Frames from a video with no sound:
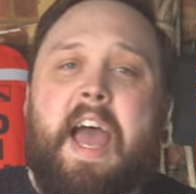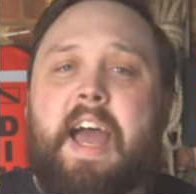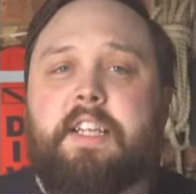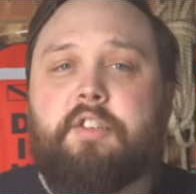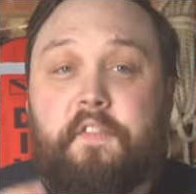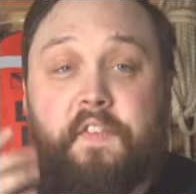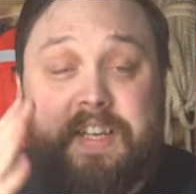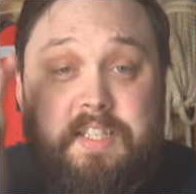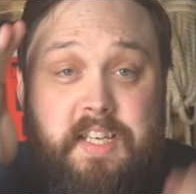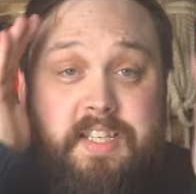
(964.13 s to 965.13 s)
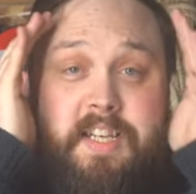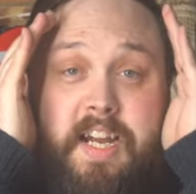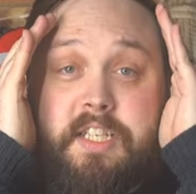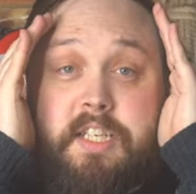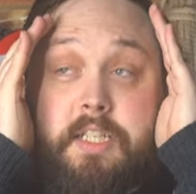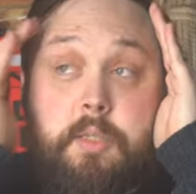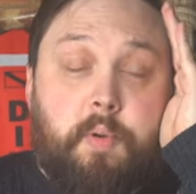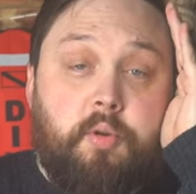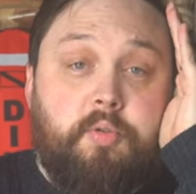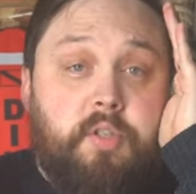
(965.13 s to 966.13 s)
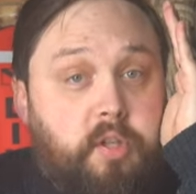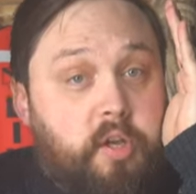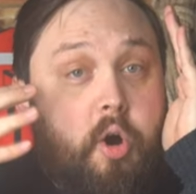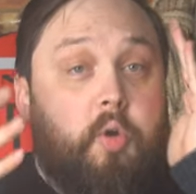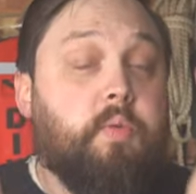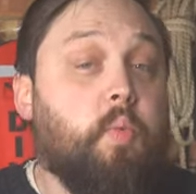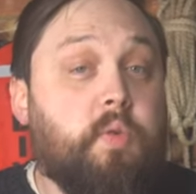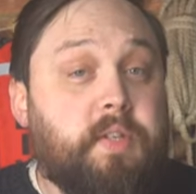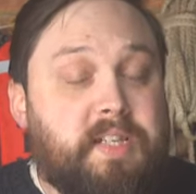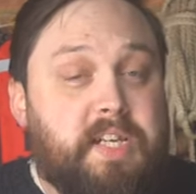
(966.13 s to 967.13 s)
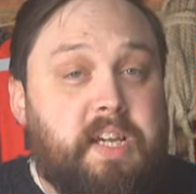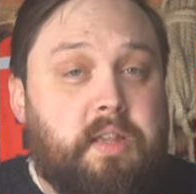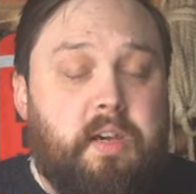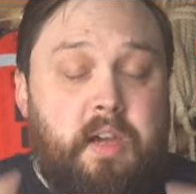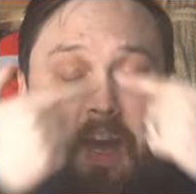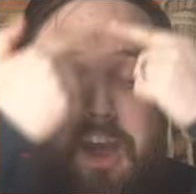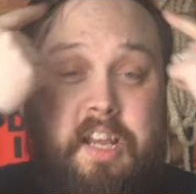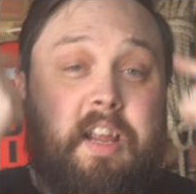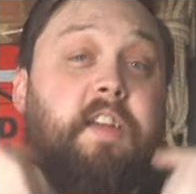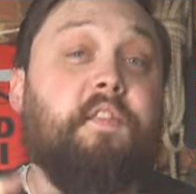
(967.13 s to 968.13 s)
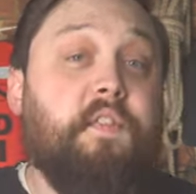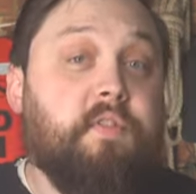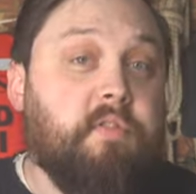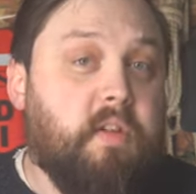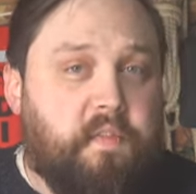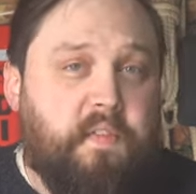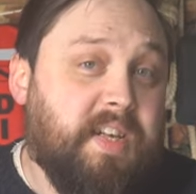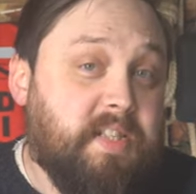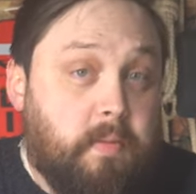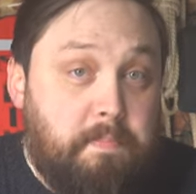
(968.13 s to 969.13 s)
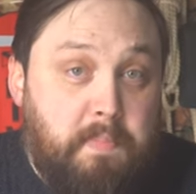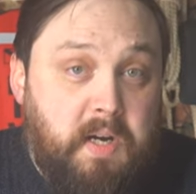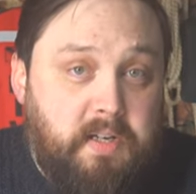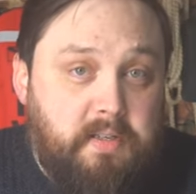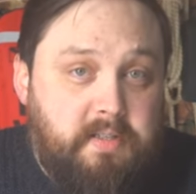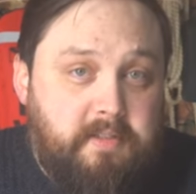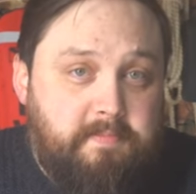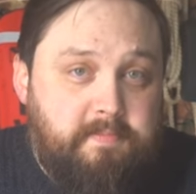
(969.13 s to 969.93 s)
and your face isn't actually exposed to the cold water neither in a full face mask.